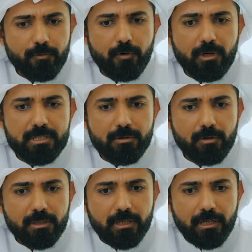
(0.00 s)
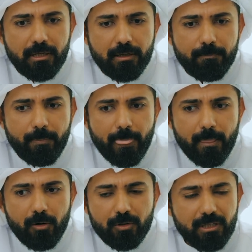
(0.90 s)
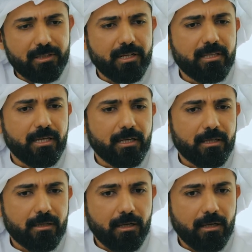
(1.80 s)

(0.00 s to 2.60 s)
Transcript: focus on the trending